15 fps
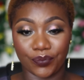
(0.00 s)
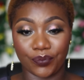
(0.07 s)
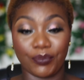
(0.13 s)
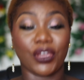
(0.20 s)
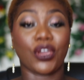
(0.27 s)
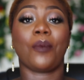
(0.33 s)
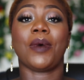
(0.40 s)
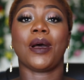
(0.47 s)

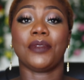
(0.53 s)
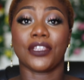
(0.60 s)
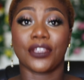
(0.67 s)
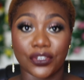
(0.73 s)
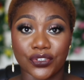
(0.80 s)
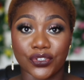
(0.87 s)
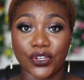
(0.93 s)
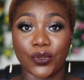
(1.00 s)
makeup
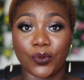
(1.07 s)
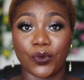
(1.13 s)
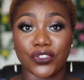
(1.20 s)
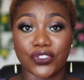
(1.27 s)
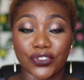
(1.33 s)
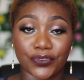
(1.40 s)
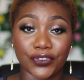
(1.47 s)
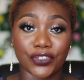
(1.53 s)
application
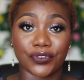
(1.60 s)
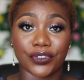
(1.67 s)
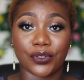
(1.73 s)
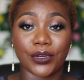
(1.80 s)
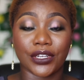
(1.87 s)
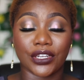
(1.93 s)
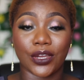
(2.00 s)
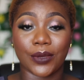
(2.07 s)
was your favorite
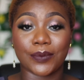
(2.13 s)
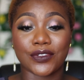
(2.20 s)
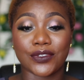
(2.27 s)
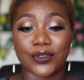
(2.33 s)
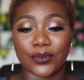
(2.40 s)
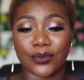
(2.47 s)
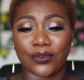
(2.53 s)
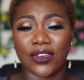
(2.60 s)
when it comes
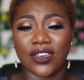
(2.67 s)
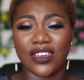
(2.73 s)
to,